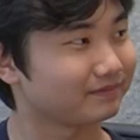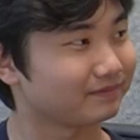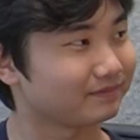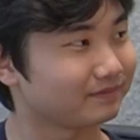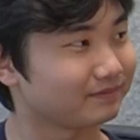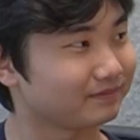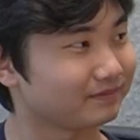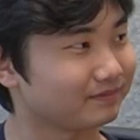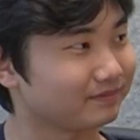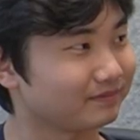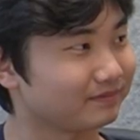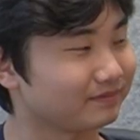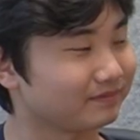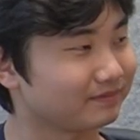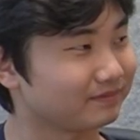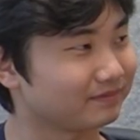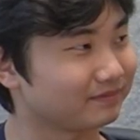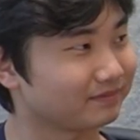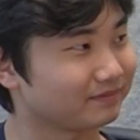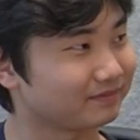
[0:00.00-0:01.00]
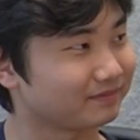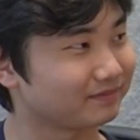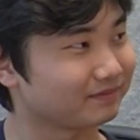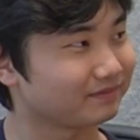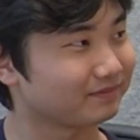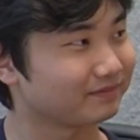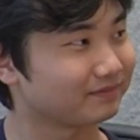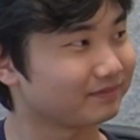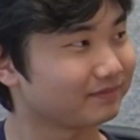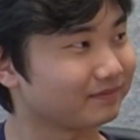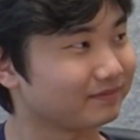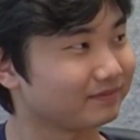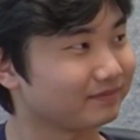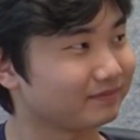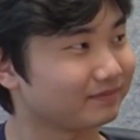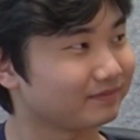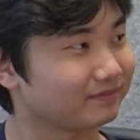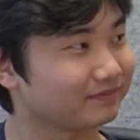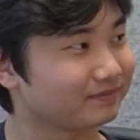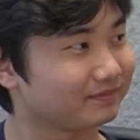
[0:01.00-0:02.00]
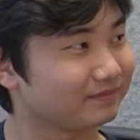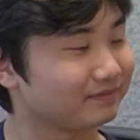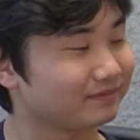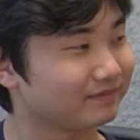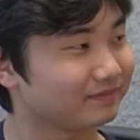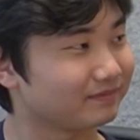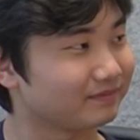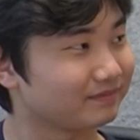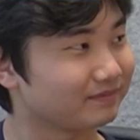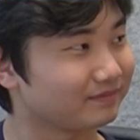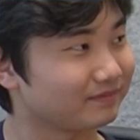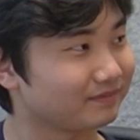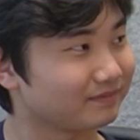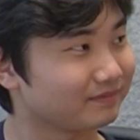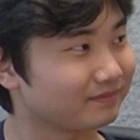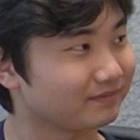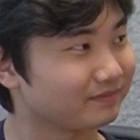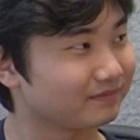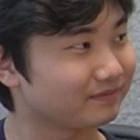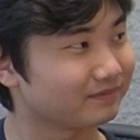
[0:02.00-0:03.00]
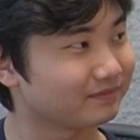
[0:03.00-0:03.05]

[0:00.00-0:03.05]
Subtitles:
This person isn't speaking.